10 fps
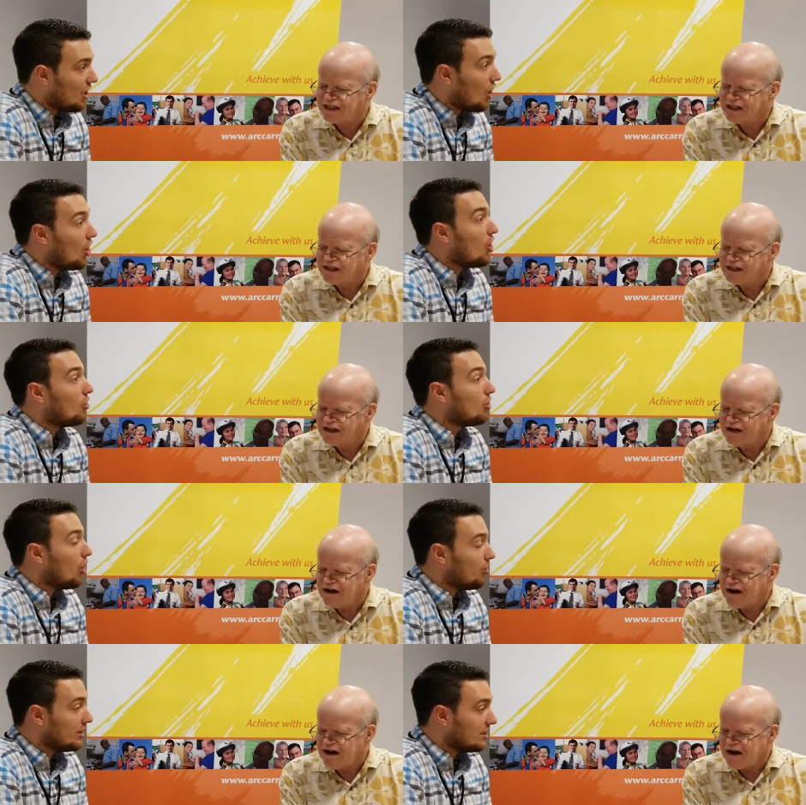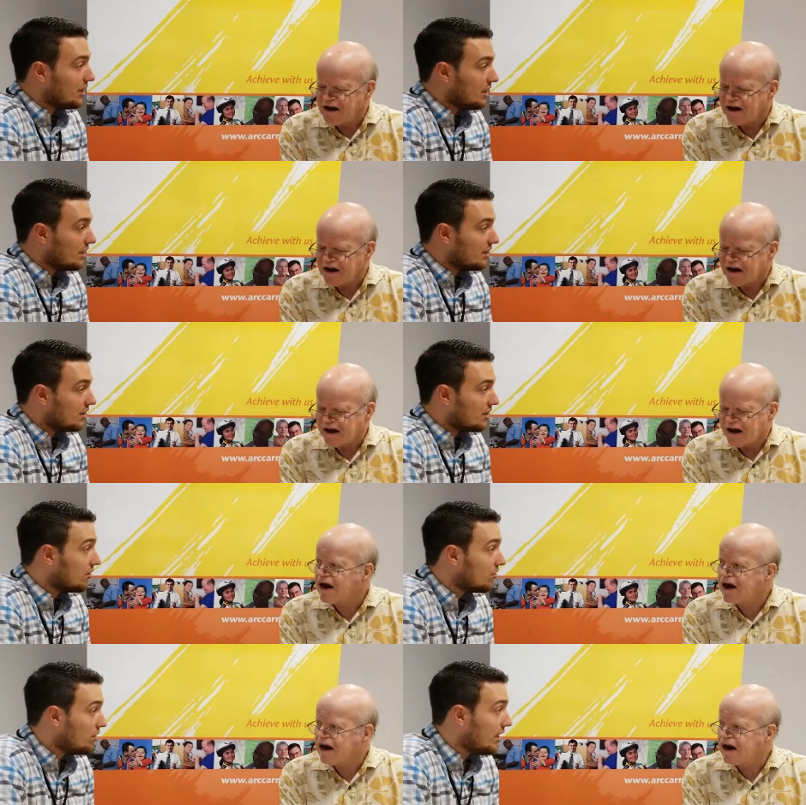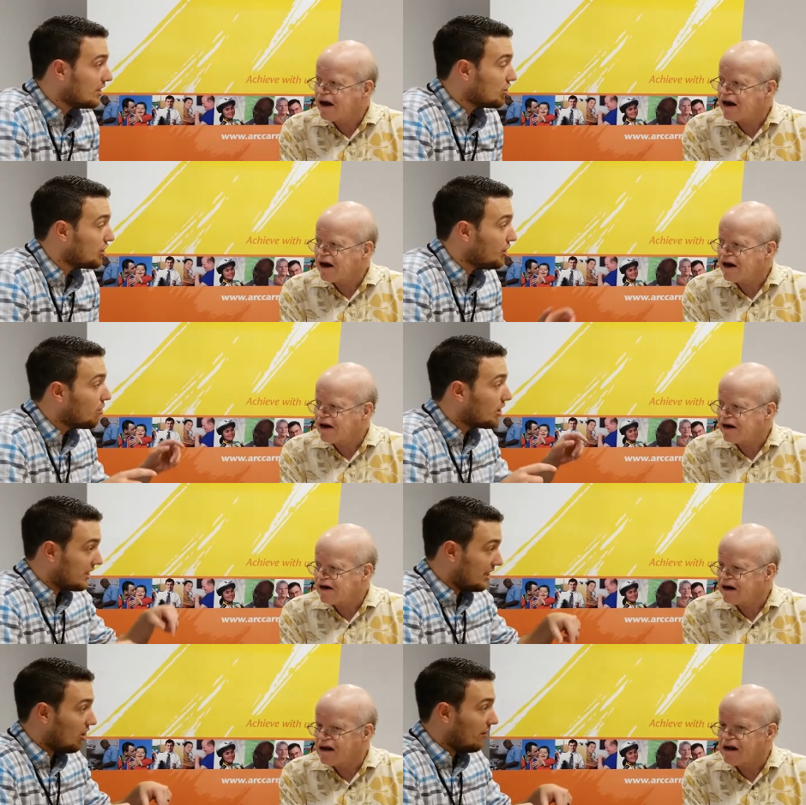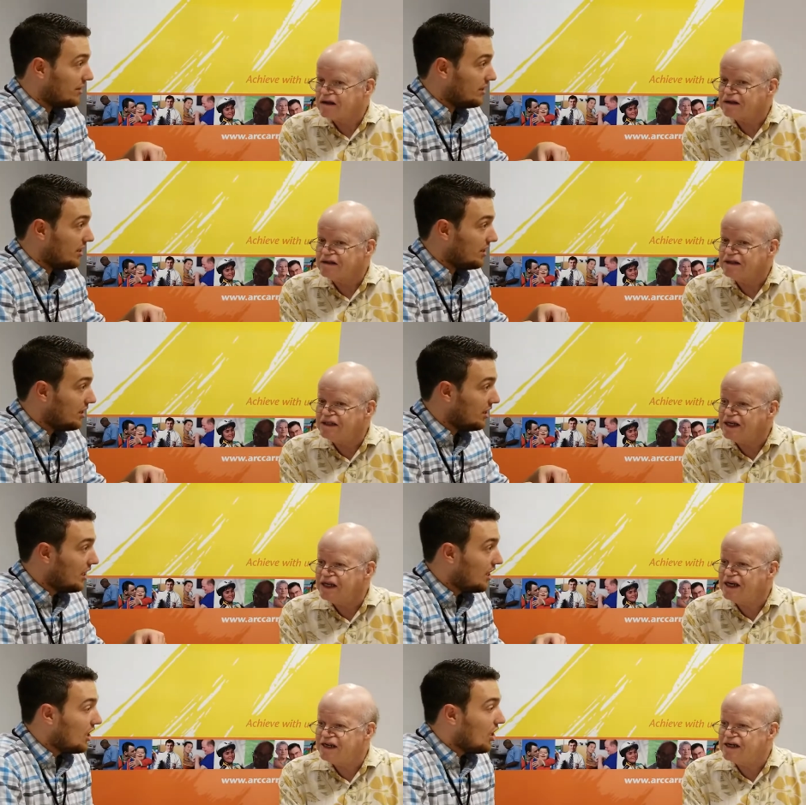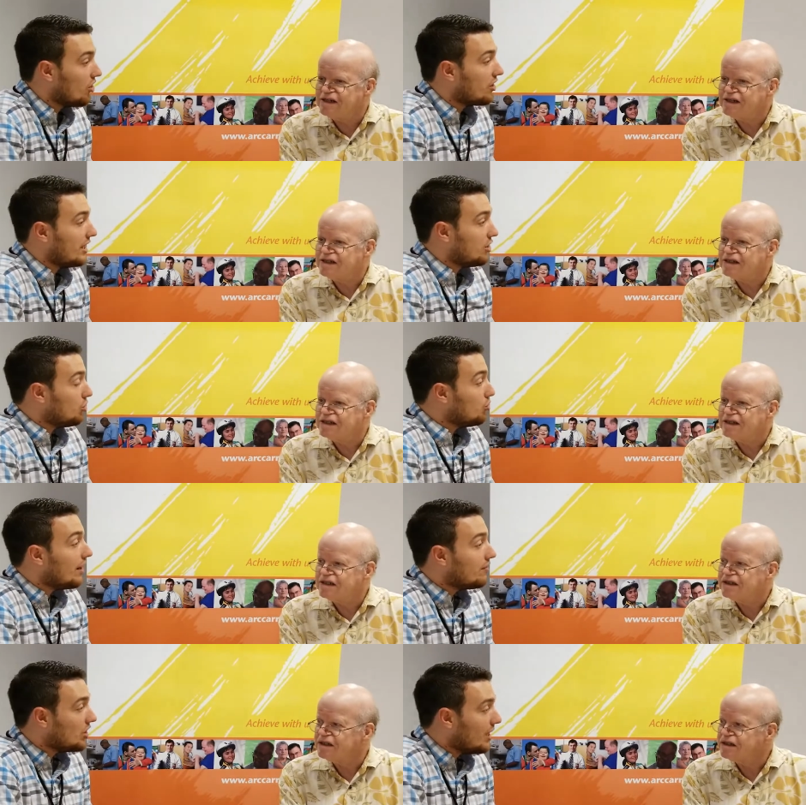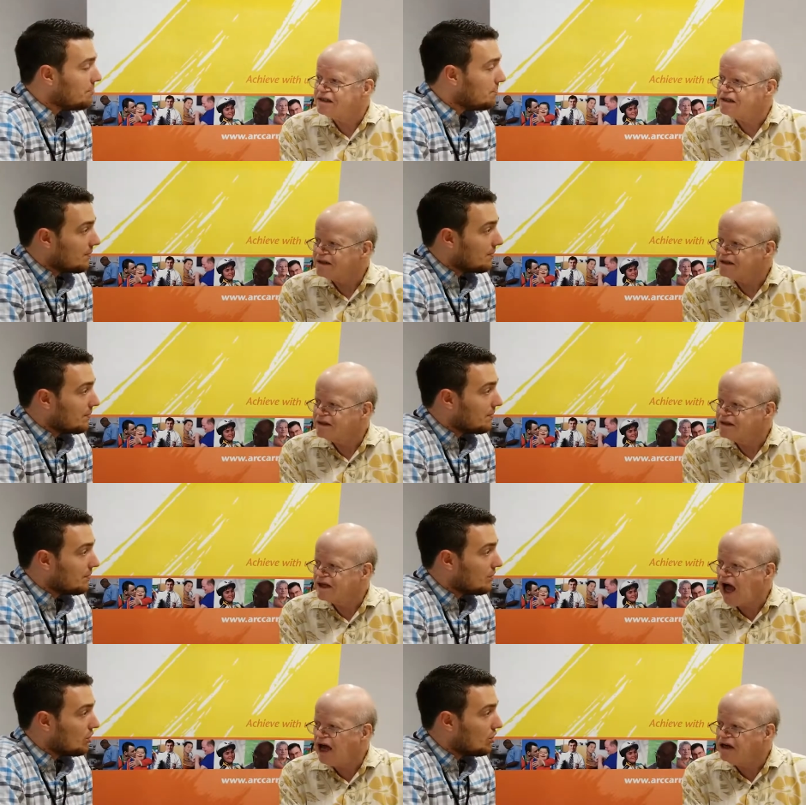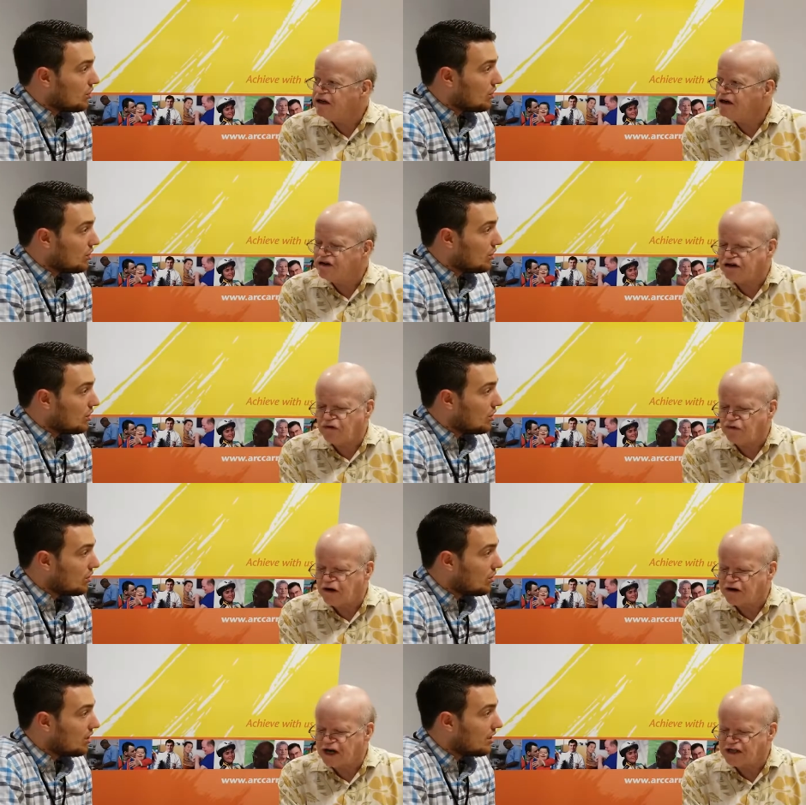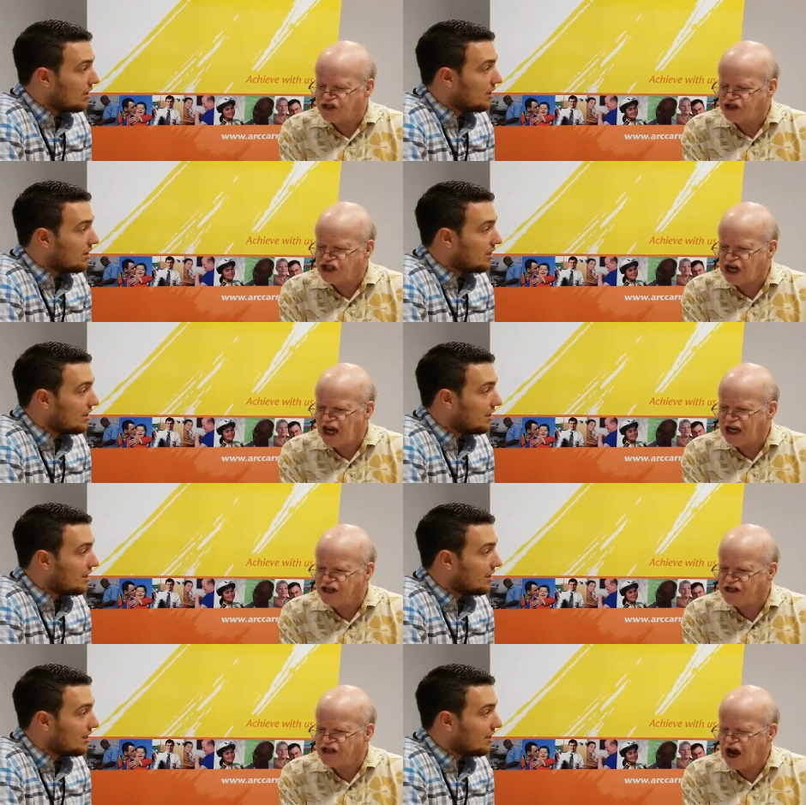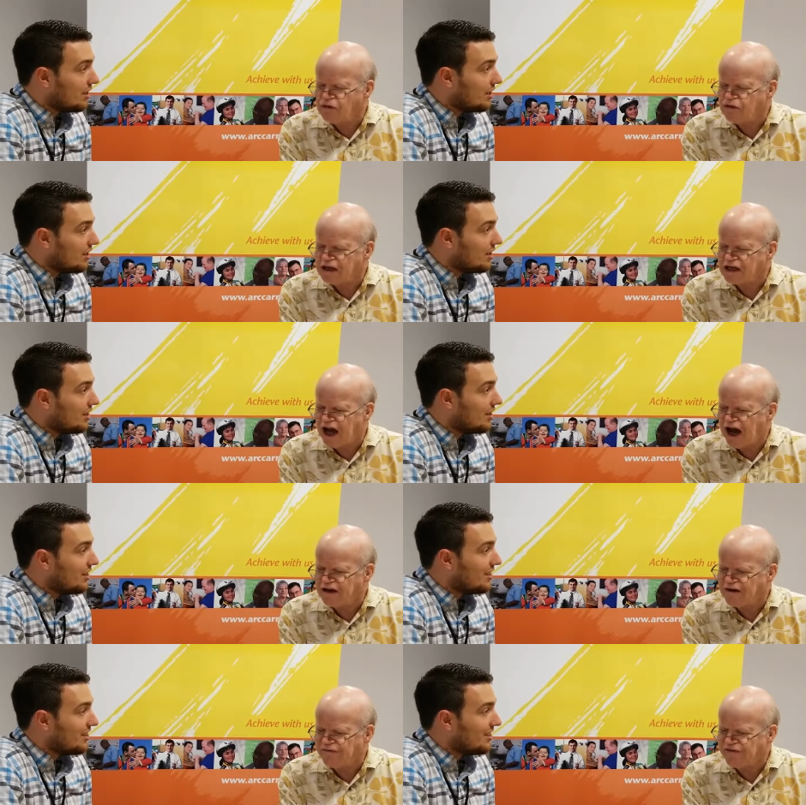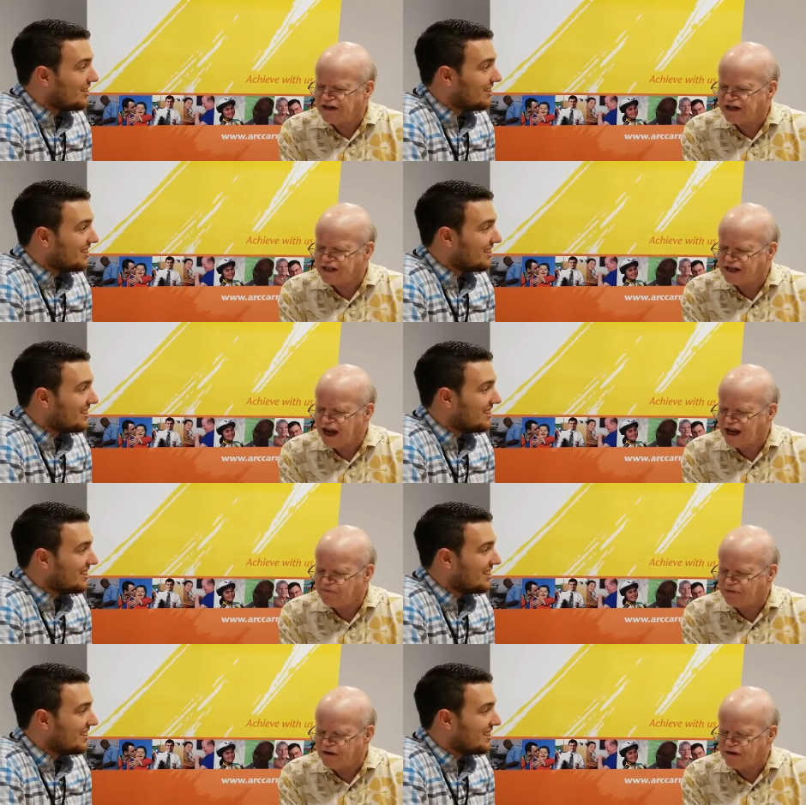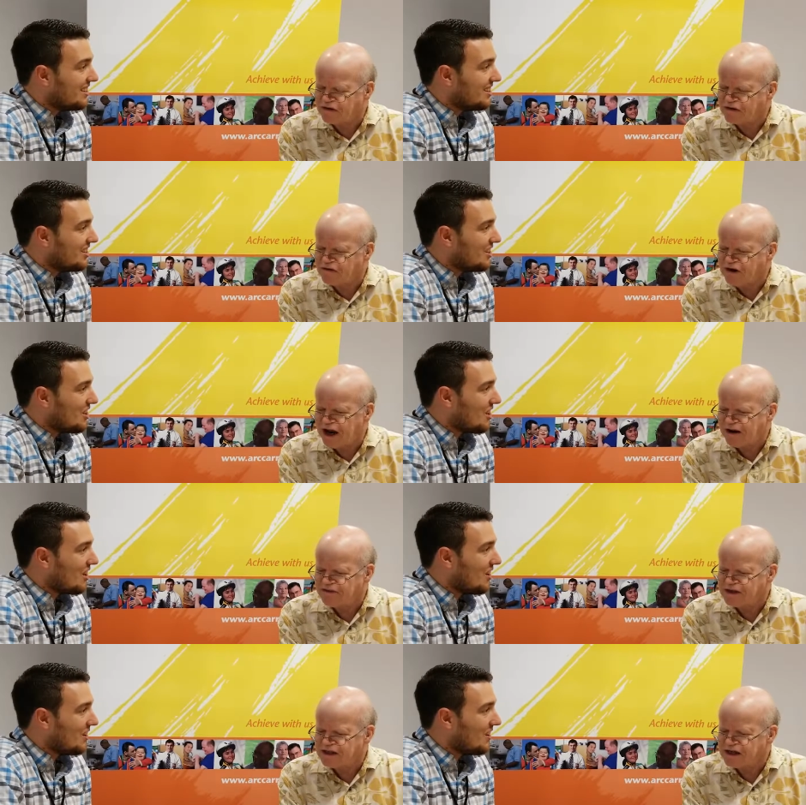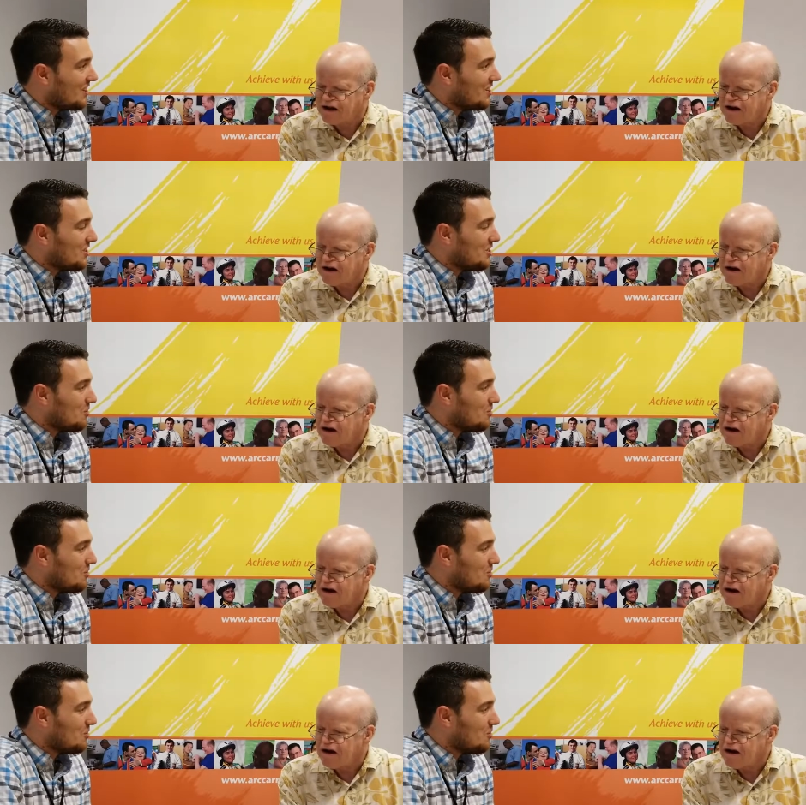Speaker 1: Oh, Lois does. Right. So she works at the office here. Yeah. Okay. Do you have a job? I
Speaker 2: used to work at Change. I retire for the day programs.
Speaker 1: Oh,